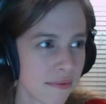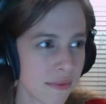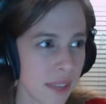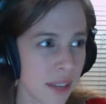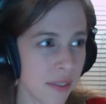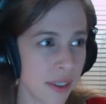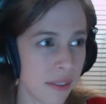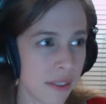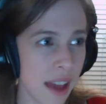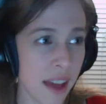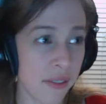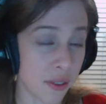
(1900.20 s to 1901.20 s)
even
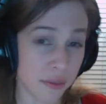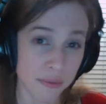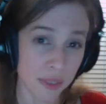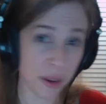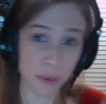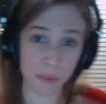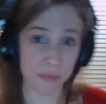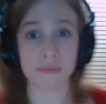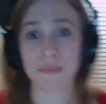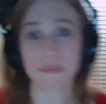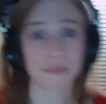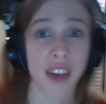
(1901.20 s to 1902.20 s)
after, you know,
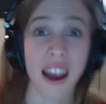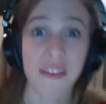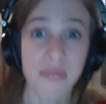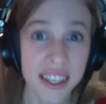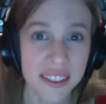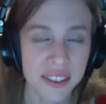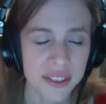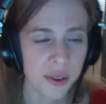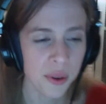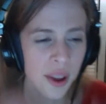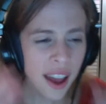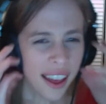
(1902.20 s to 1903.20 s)
five minutes or
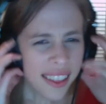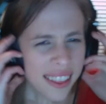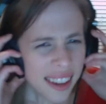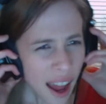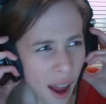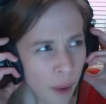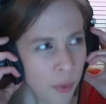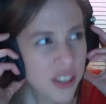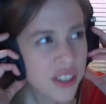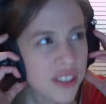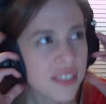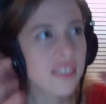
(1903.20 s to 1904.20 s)
so, then I would
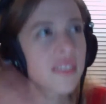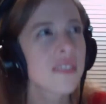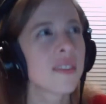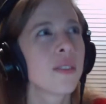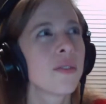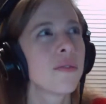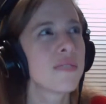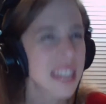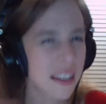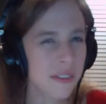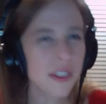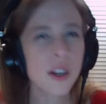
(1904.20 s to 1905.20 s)
just
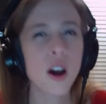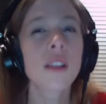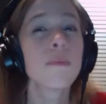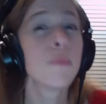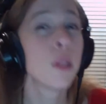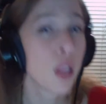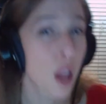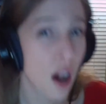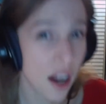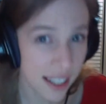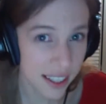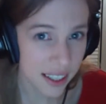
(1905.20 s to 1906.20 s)
safely call it
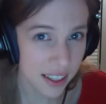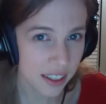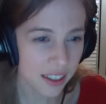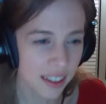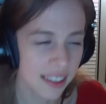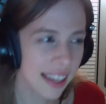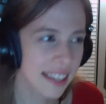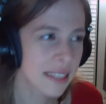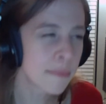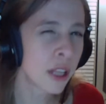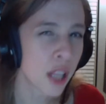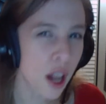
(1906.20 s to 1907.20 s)
melodic like it's a
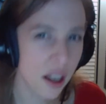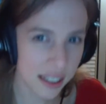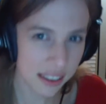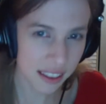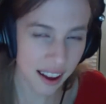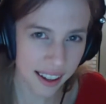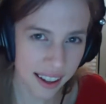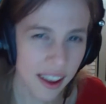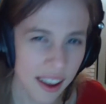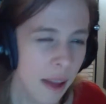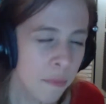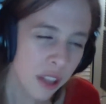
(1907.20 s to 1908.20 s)
melodic line
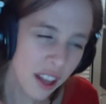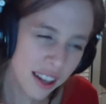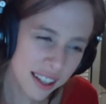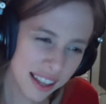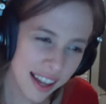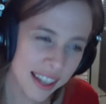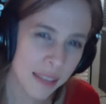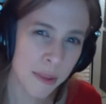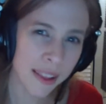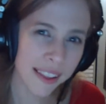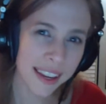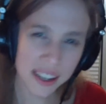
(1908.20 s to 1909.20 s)
melodic line and
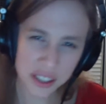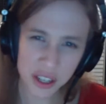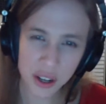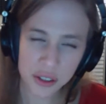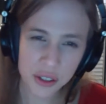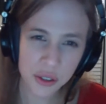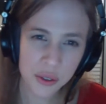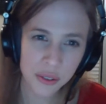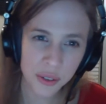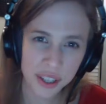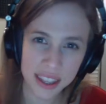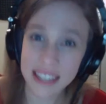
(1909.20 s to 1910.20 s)
melody actually are two
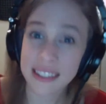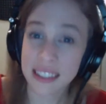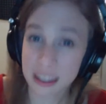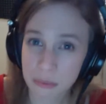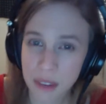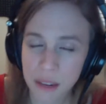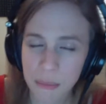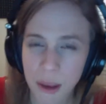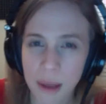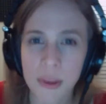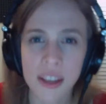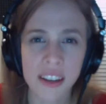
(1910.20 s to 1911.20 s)
different things in, in my
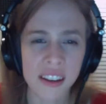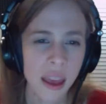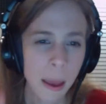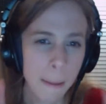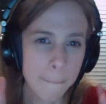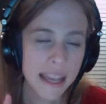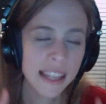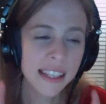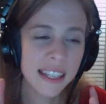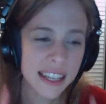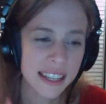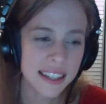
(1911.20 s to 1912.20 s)
opinion
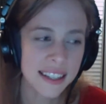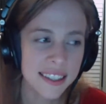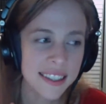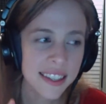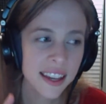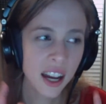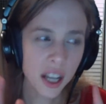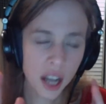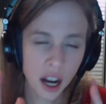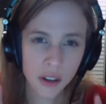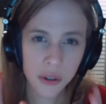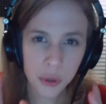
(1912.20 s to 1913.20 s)
melody is a
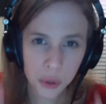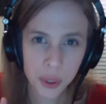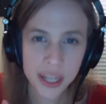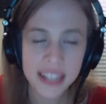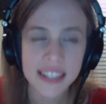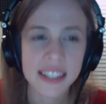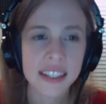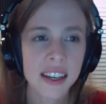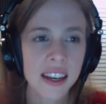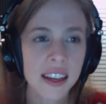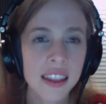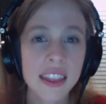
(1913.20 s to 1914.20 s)
concrete
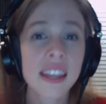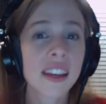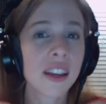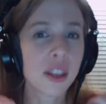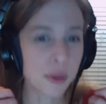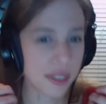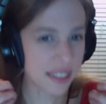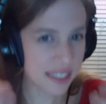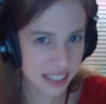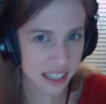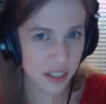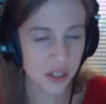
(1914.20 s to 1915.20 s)
thing you can
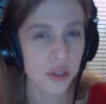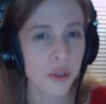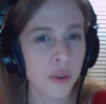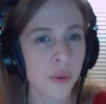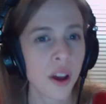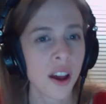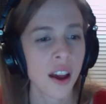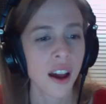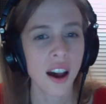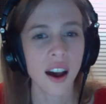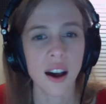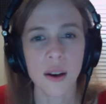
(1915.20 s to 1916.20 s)
sing to
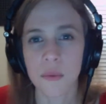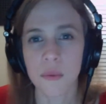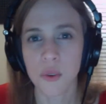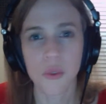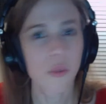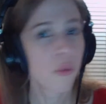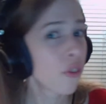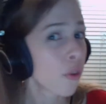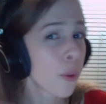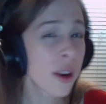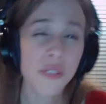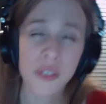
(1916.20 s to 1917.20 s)
um, for
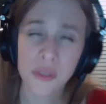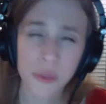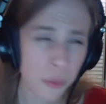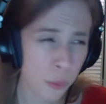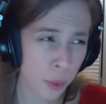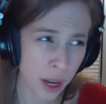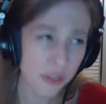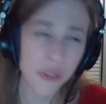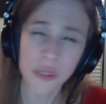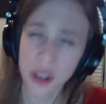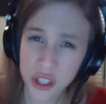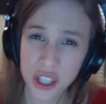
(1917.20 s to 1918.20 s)
whatever whatever
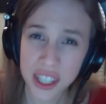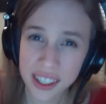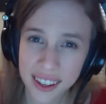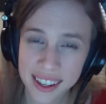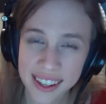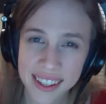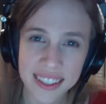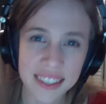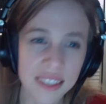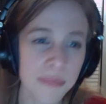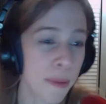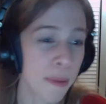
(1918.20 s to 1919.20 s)
function it
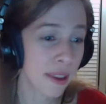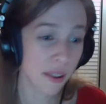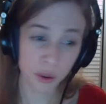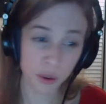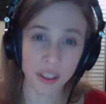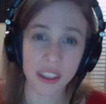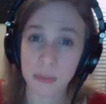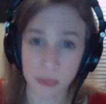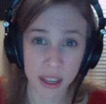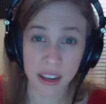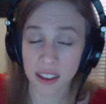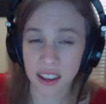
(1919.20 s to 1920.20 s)
is maybe or theme
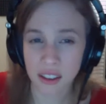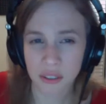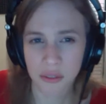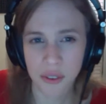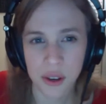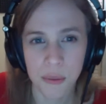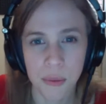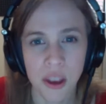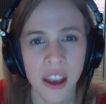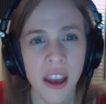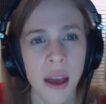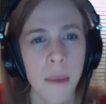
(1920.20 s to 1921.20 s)
in a, in a film
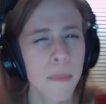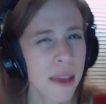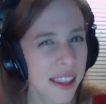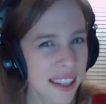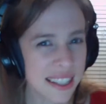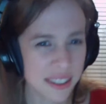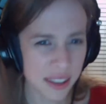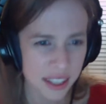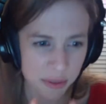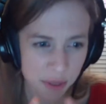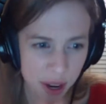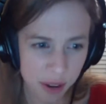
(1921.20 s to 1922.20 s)
melody is, is
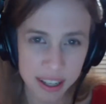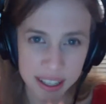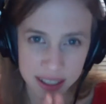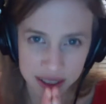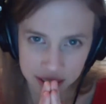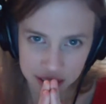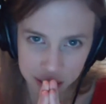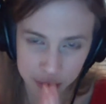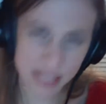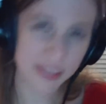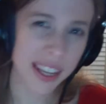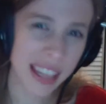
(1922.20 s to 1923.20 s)
very
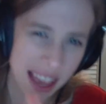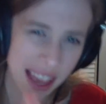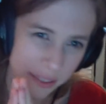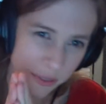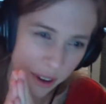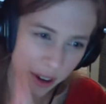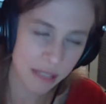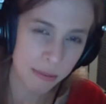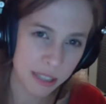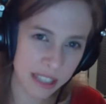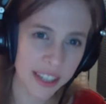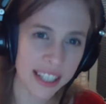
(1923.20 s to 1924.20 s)
specific it has a very
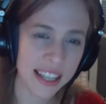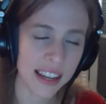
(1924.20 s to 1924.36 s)
specific de